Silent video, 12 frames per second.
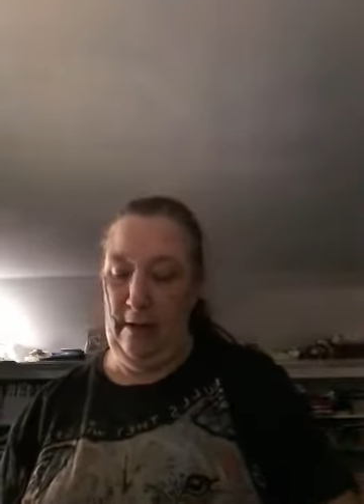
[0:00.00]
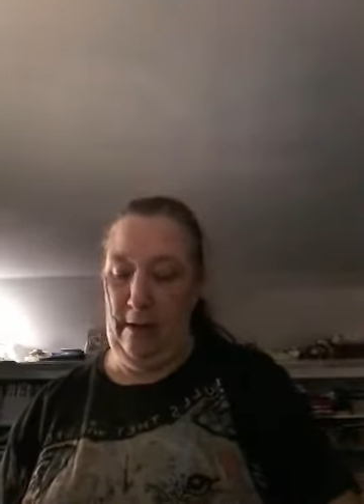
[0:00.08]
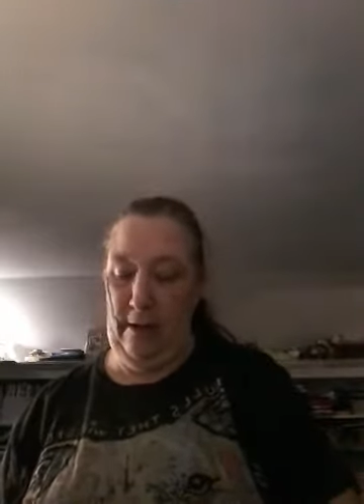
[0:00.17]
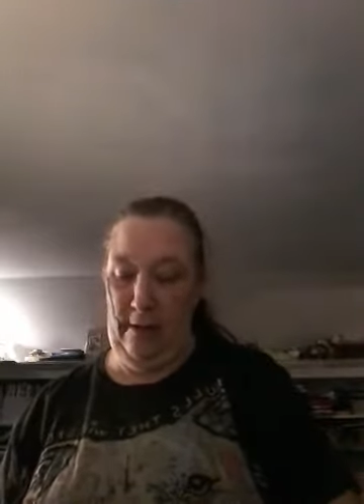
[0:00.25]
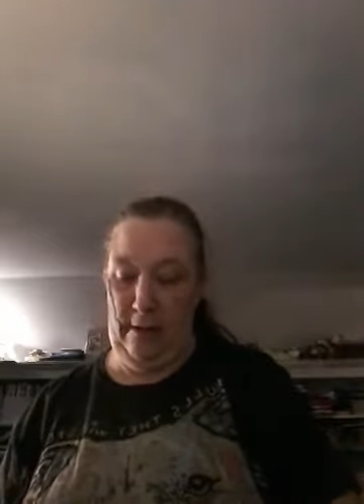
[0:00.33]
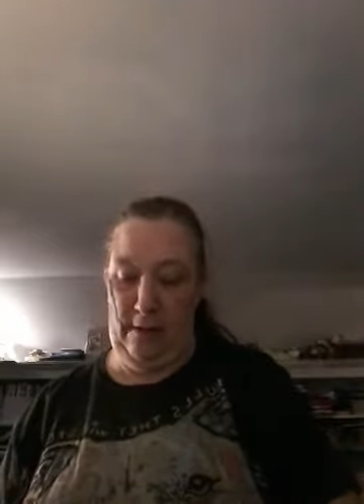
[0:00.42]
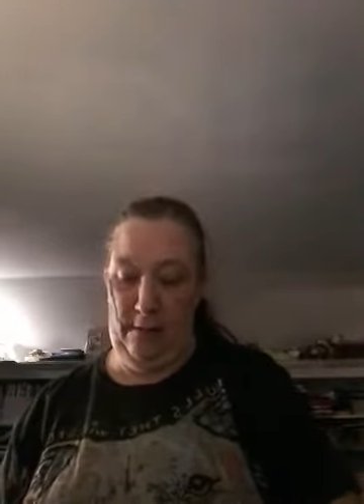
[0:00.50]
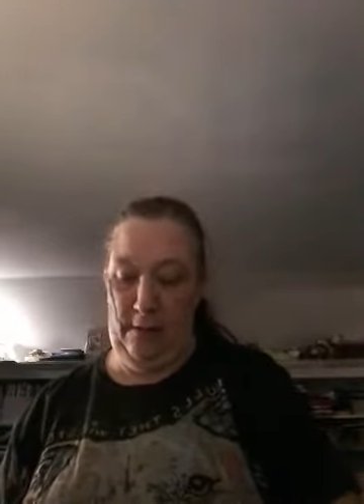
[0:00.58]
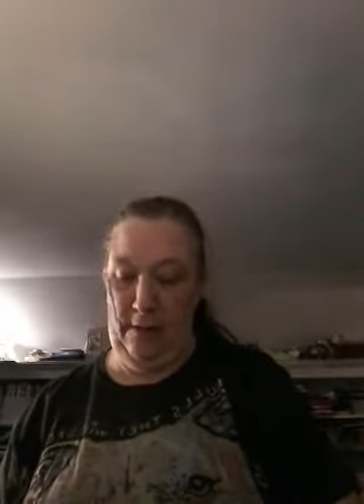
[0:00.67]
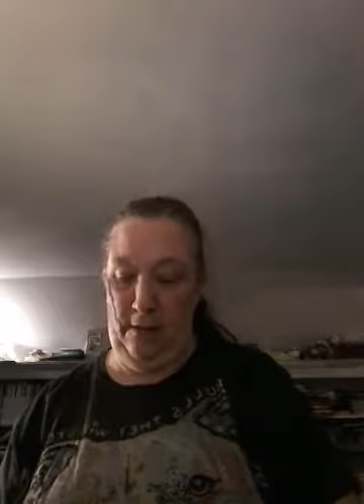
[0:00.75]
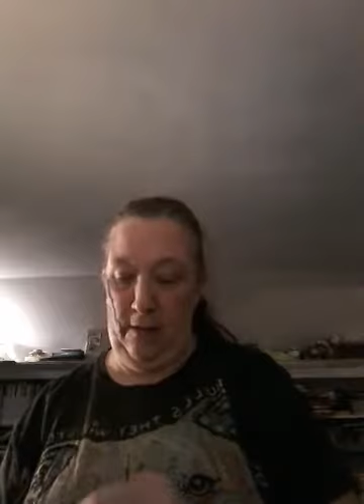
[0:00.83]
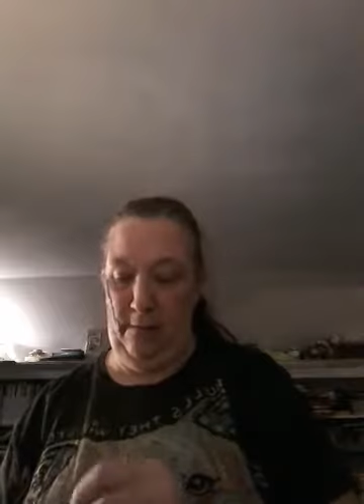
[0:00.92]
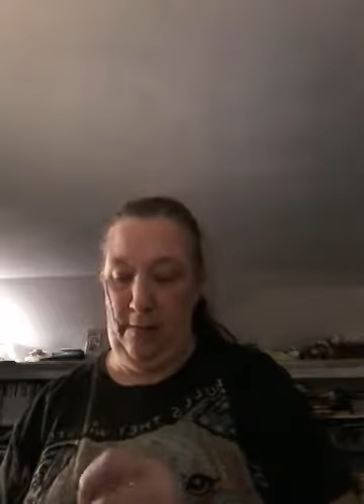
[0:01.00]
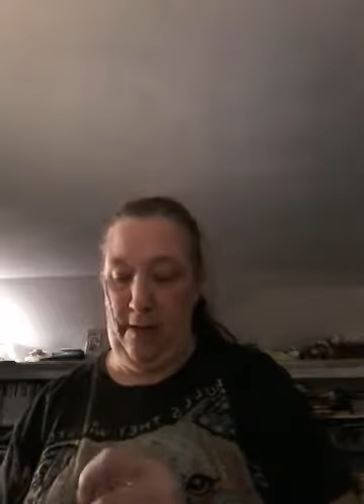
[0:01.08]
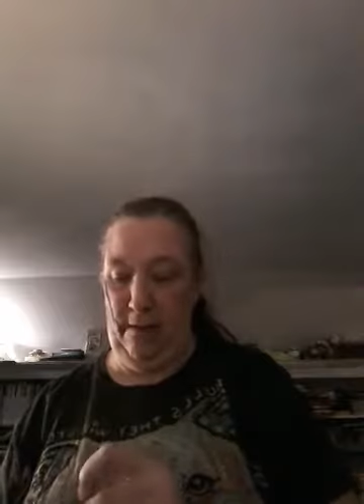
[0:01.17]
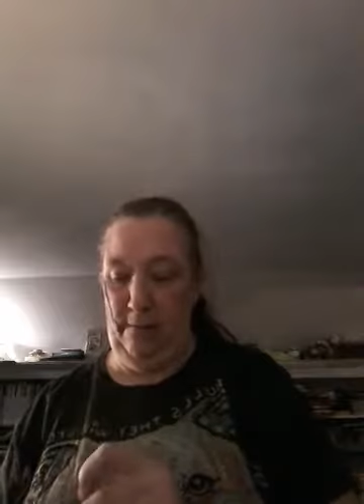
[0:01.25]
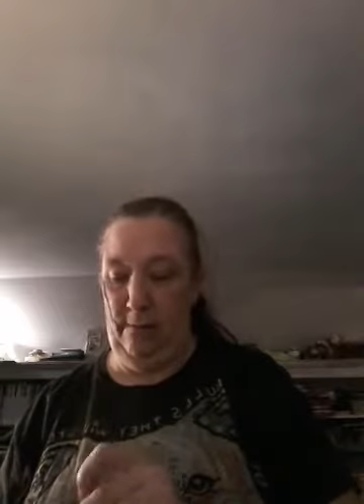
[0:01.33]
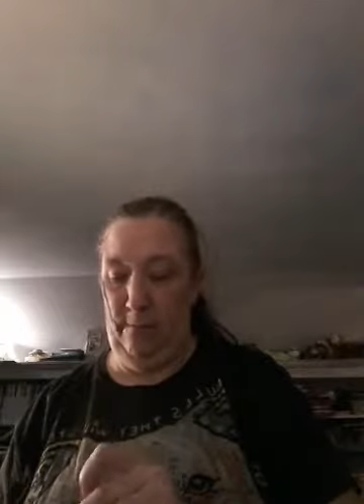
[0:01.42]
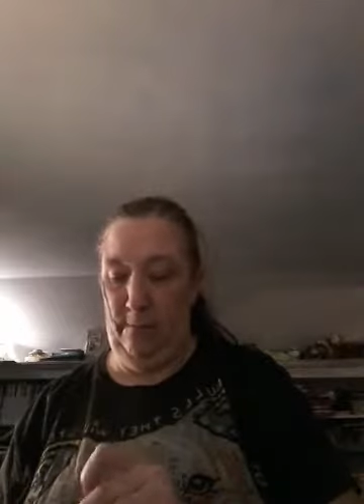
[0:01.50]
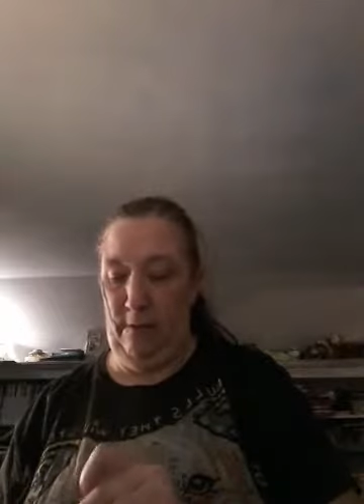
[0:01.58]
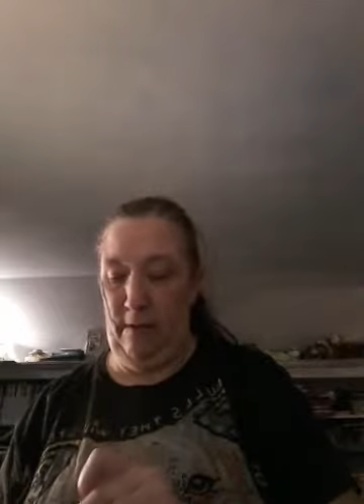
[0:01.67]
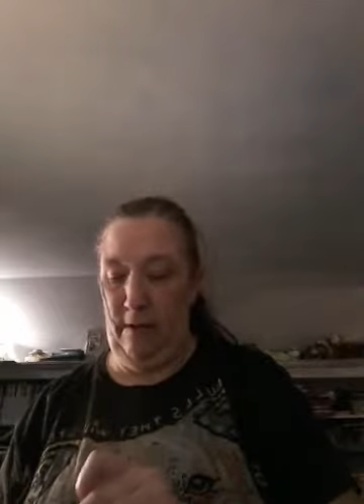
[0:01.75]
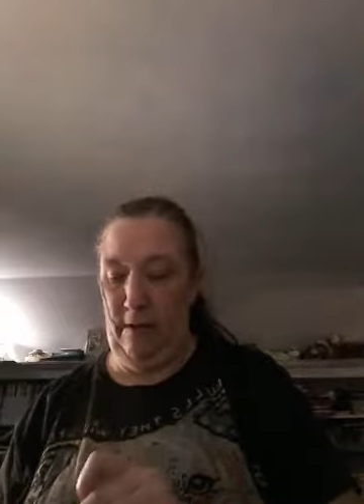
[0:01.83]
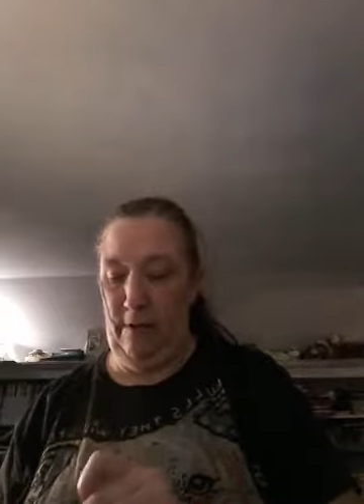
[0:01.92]
And a lot of them have,
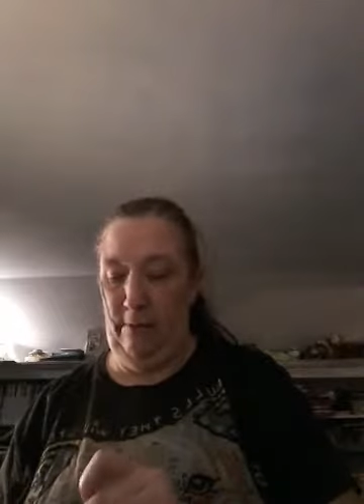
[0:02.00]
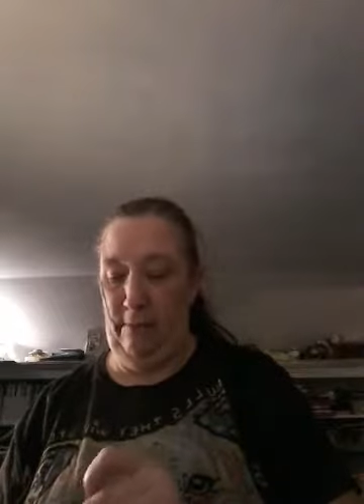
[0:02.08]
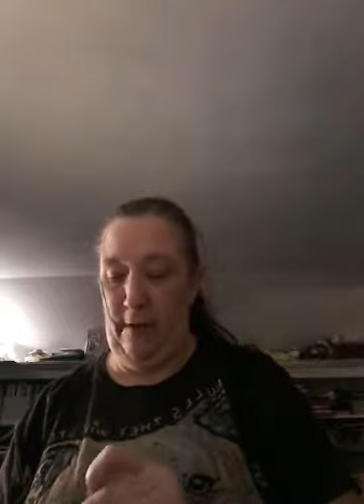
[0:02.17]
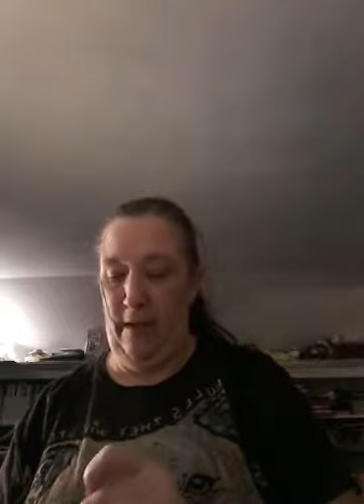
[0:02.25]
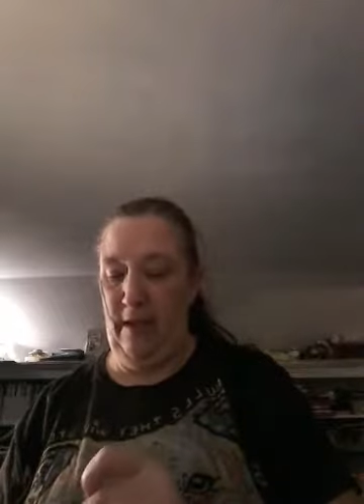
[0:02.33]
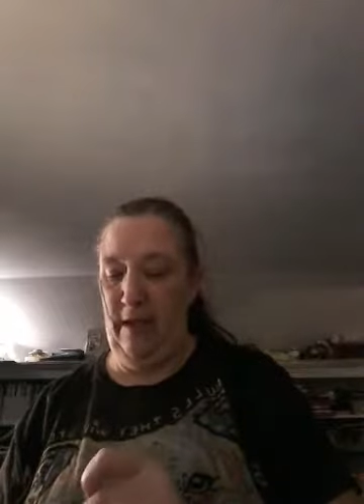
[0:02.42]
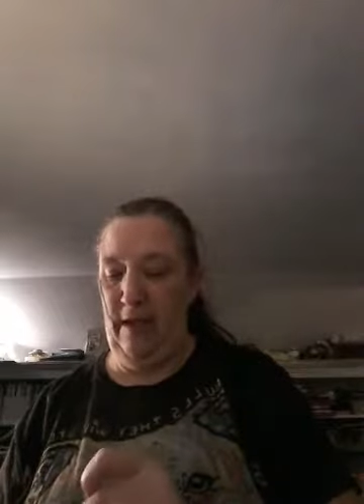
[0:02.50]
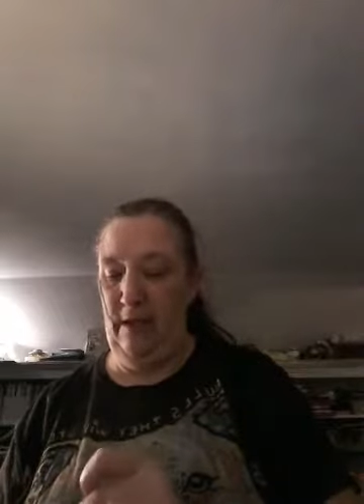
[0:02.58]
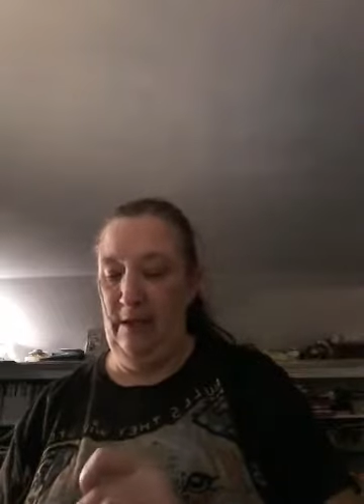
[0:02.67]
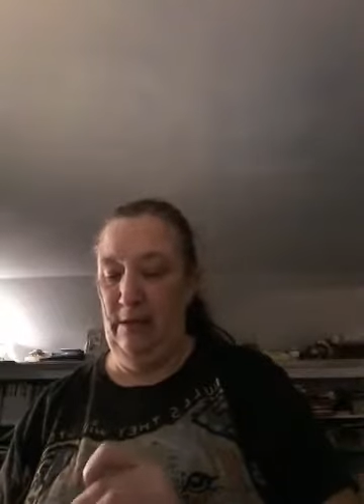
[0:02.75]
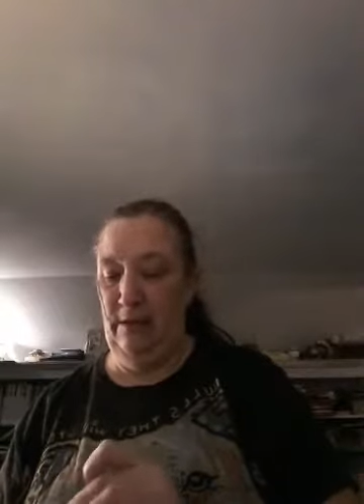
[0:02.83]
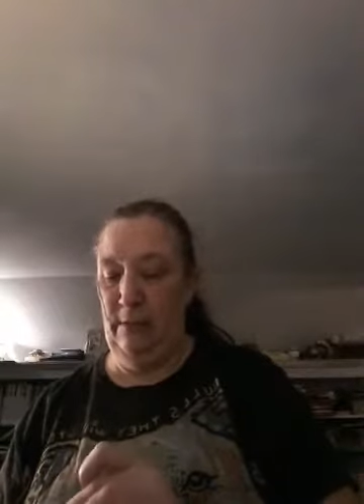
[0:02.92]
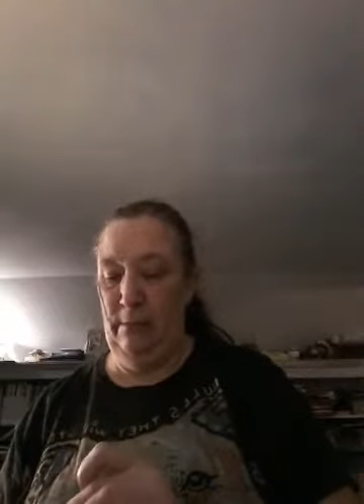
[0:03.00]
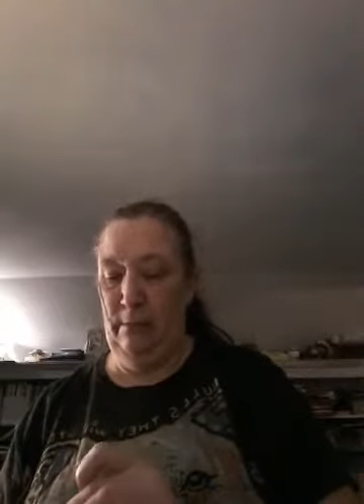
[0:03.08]
right, you know, for like kids.